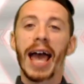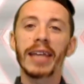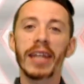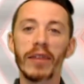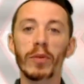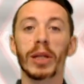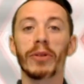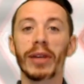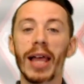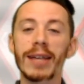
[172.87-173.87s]
and then everybody
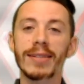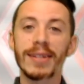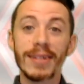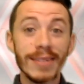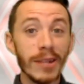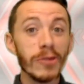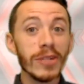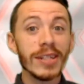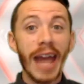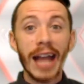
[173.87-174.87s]
realized that Nintendo
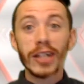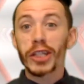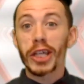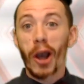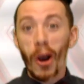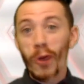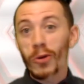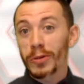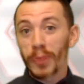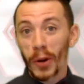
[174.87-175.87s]
doesn't actually
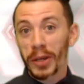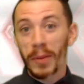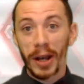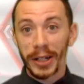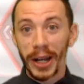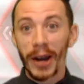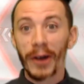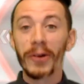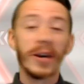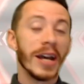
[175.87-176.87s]
own Pokemon
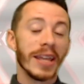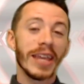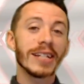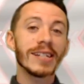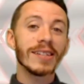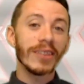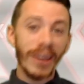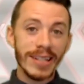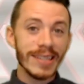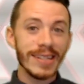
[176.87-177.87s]
Go. They just
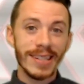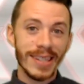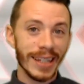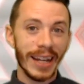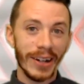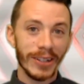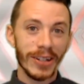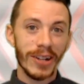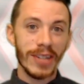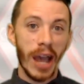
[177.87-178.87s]
license the
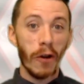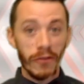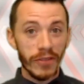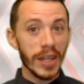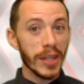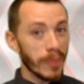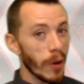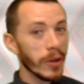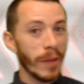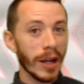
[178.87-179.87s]
characters out via the
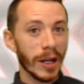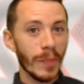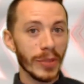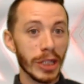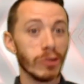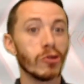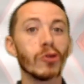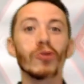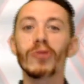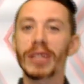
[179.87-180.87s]
Pokemon Company
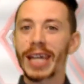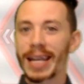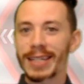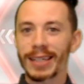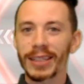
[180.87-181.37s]
to Niantic